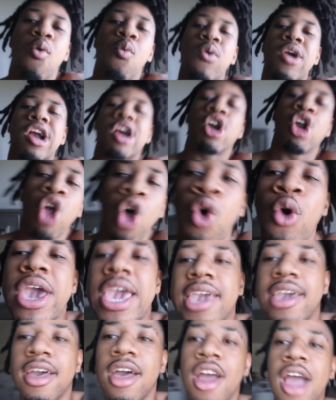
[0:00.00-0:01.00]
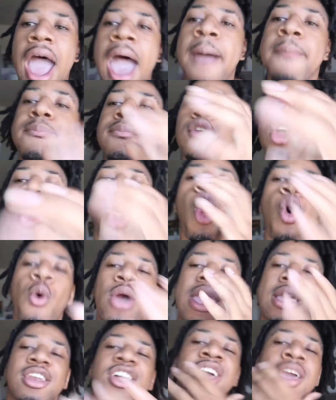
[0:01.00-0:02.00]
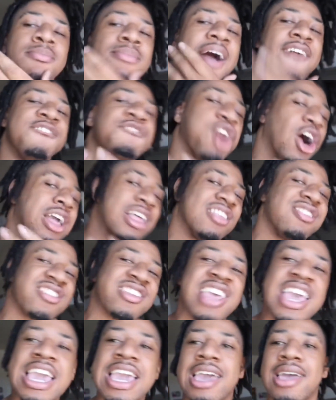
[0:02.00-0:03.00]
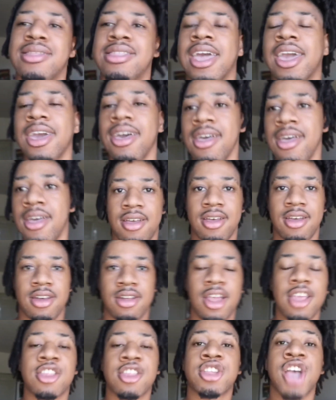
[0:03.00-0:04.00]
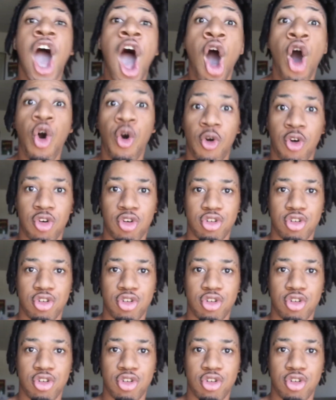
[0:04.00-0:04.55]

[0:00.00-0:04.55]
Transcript: We're glowing. I'm glowing. Look at my fucking skin, nigga. Let's go.